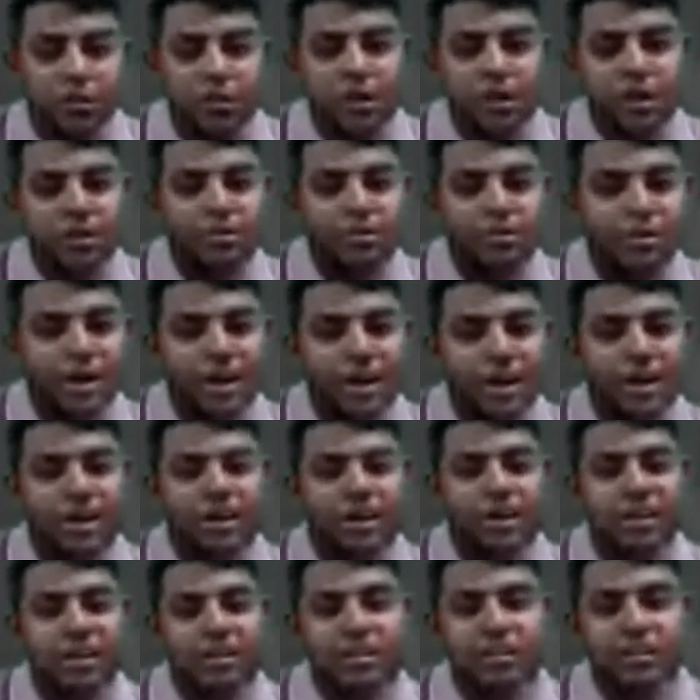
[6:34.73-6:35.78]
who can
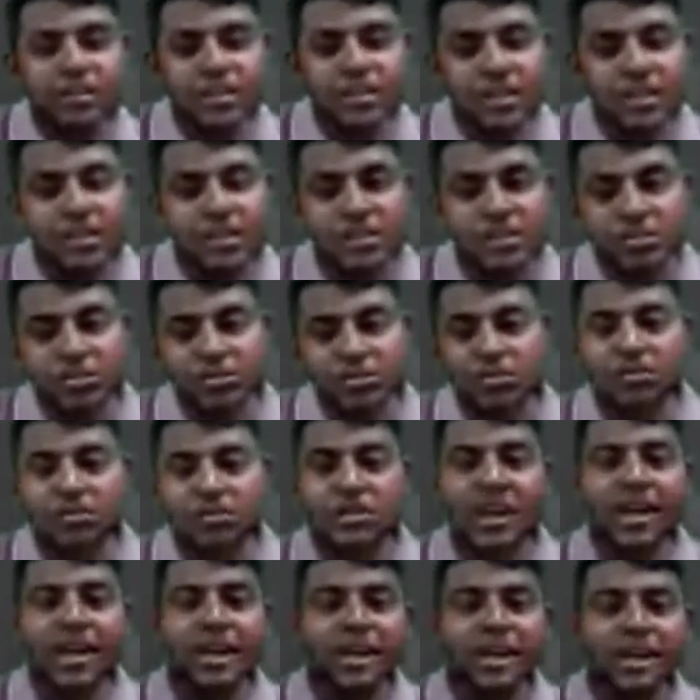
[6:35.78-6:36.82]
build a just
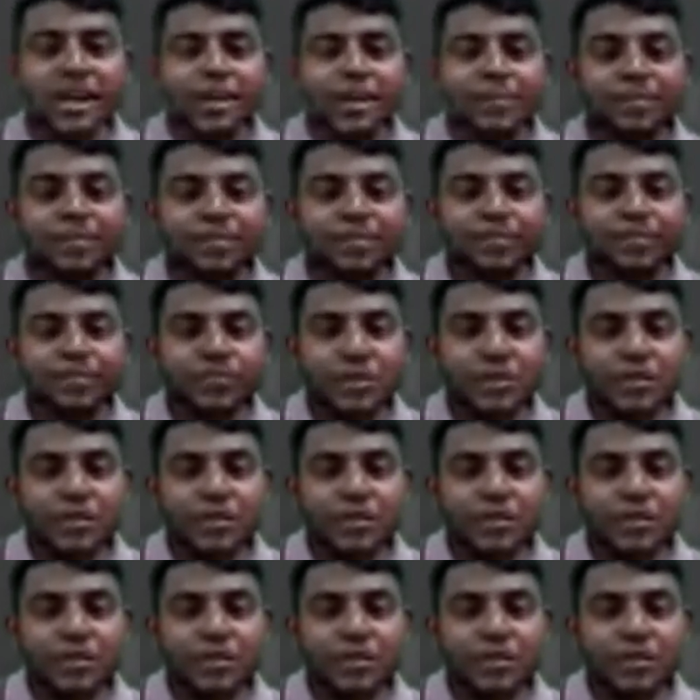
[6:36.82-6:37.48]
society.